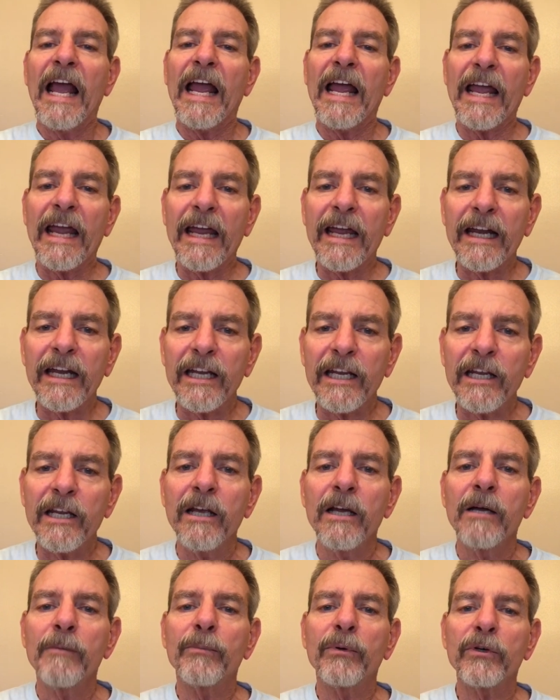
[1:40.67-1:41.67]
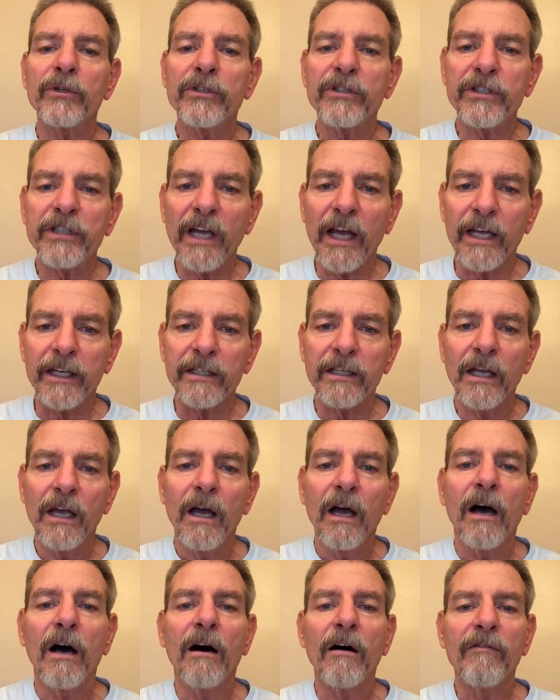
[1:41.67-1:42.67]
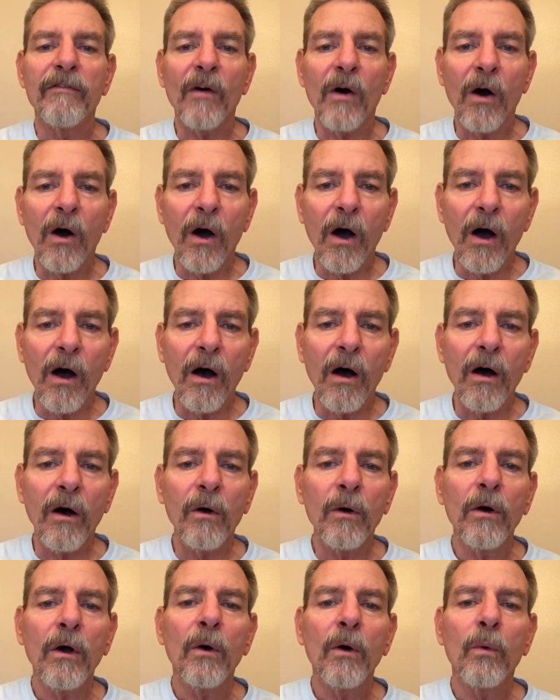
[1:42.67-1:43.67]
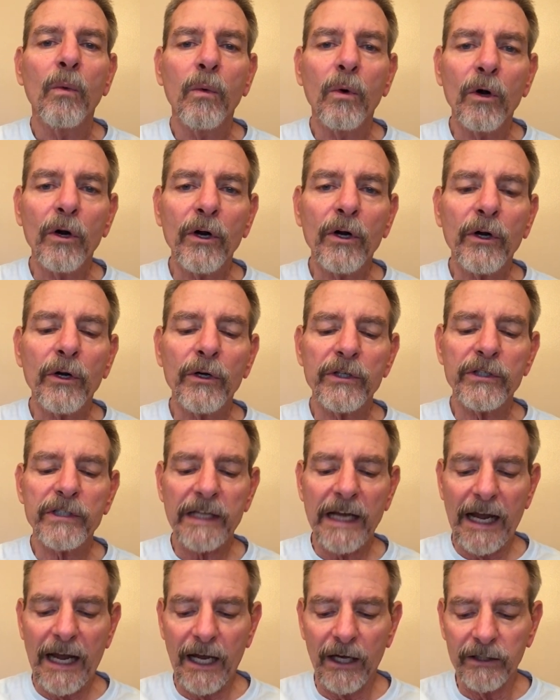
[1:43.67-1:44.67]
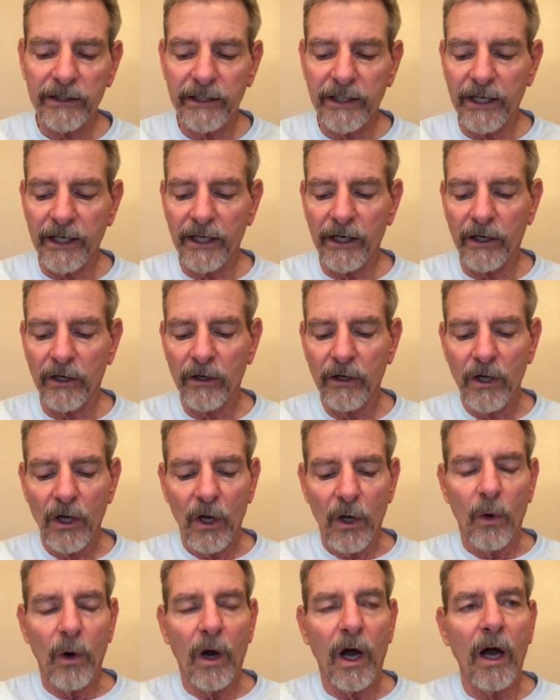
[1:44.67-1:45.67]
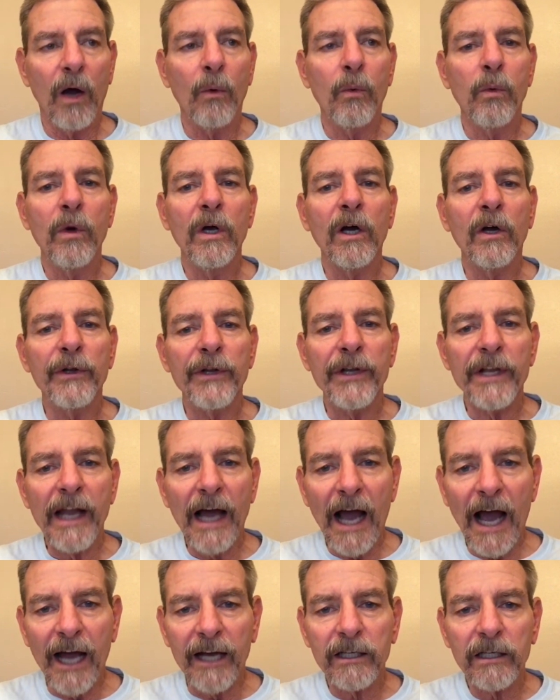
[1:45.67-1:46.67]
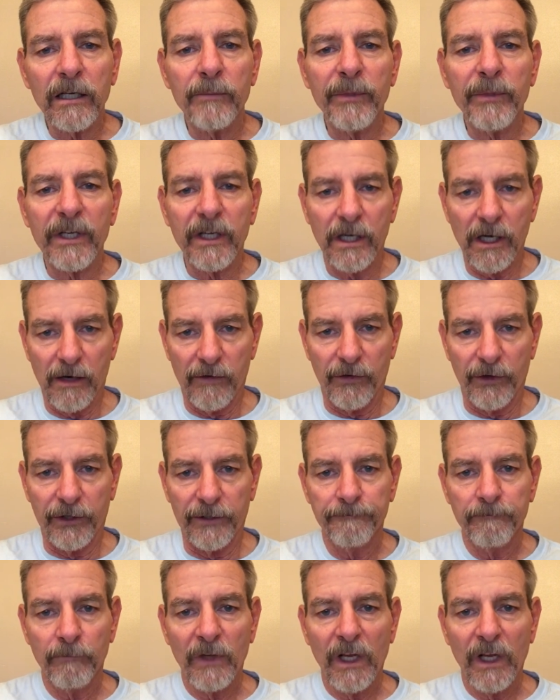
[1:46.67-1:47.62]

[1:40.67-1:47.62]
80% of all workers out there will not be covered.